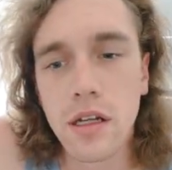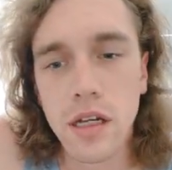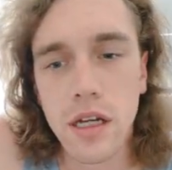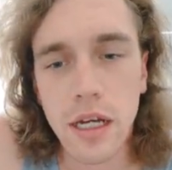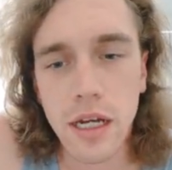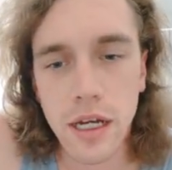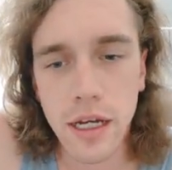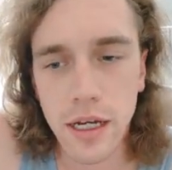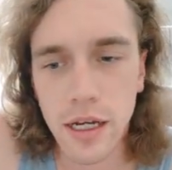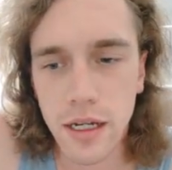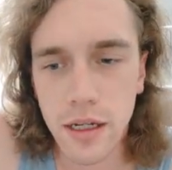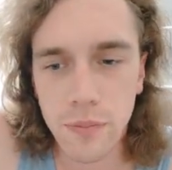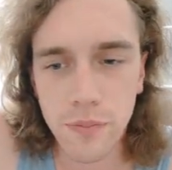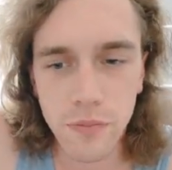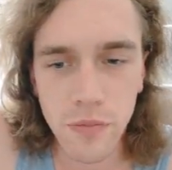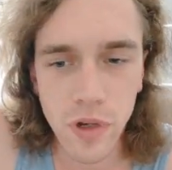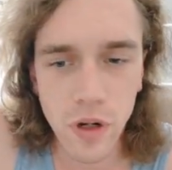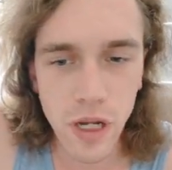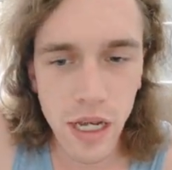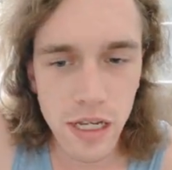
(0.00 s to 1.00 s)

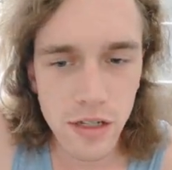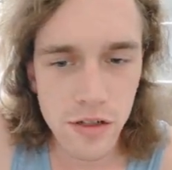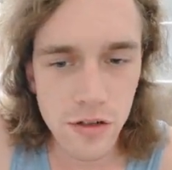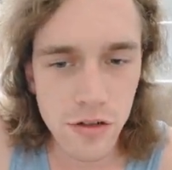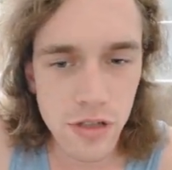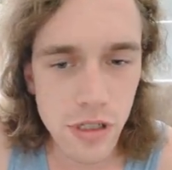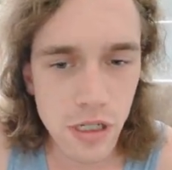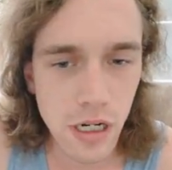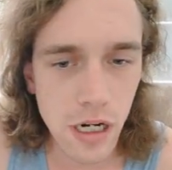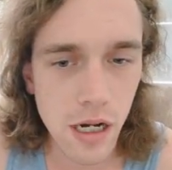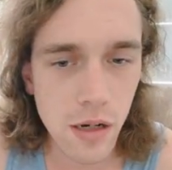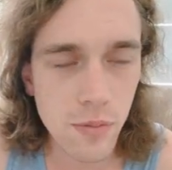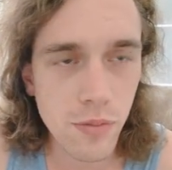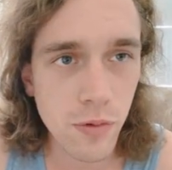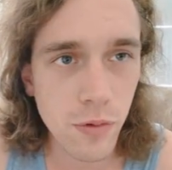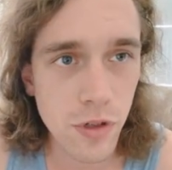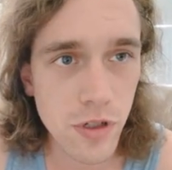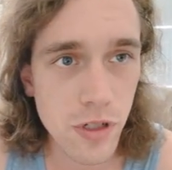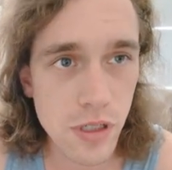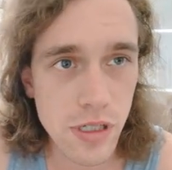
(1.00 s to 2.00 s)
as you sit up,
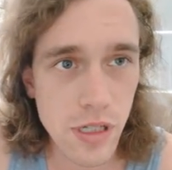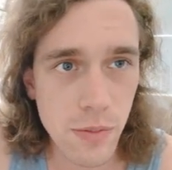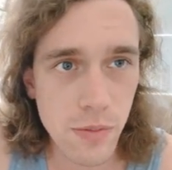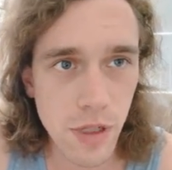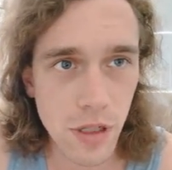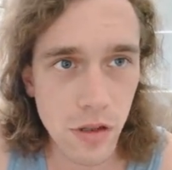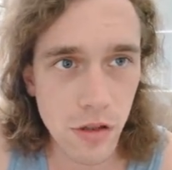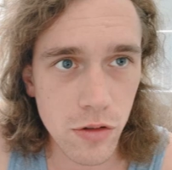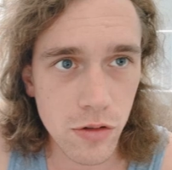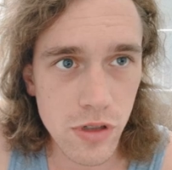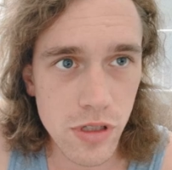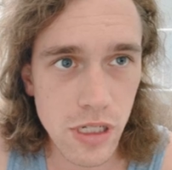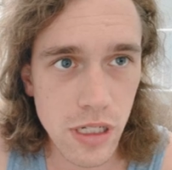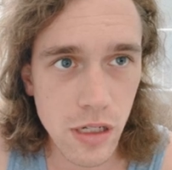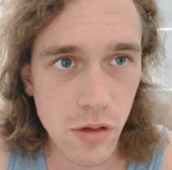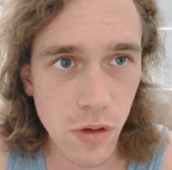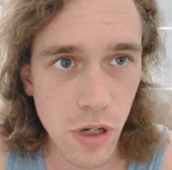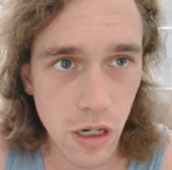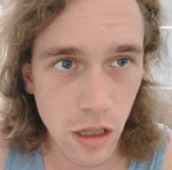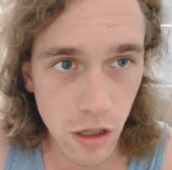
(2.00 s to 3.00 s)
which is something that you'll see
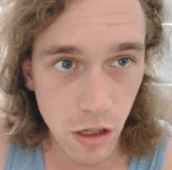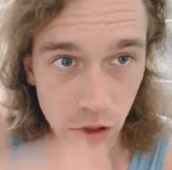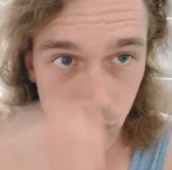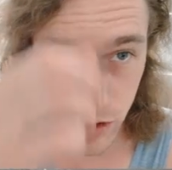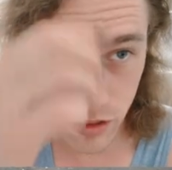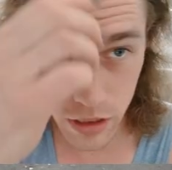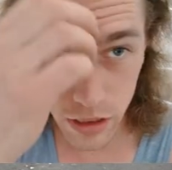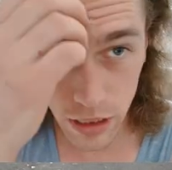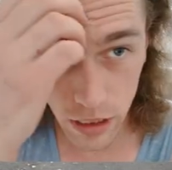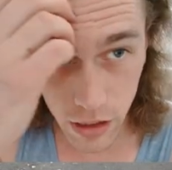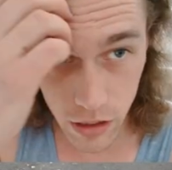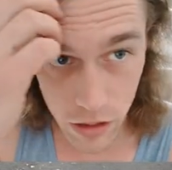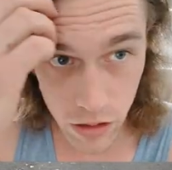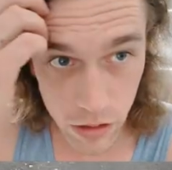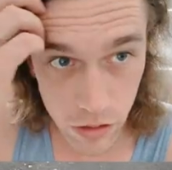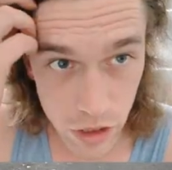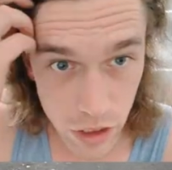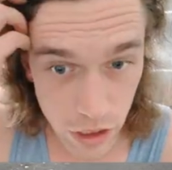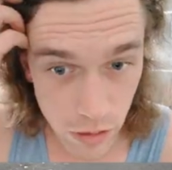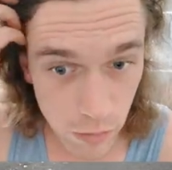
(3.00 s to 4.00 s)
quite a lot in
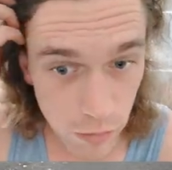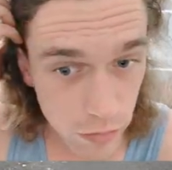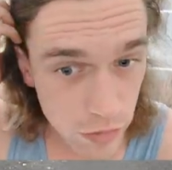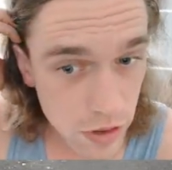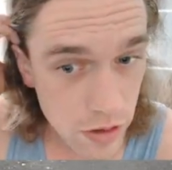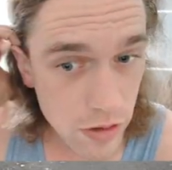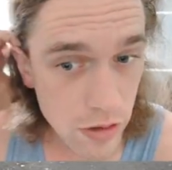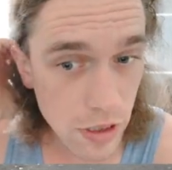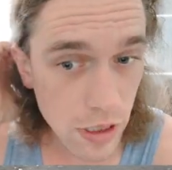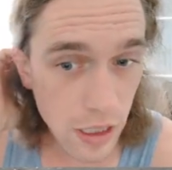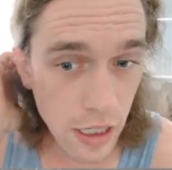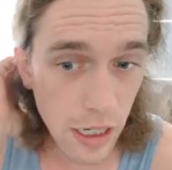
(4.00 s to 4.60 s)
gyms.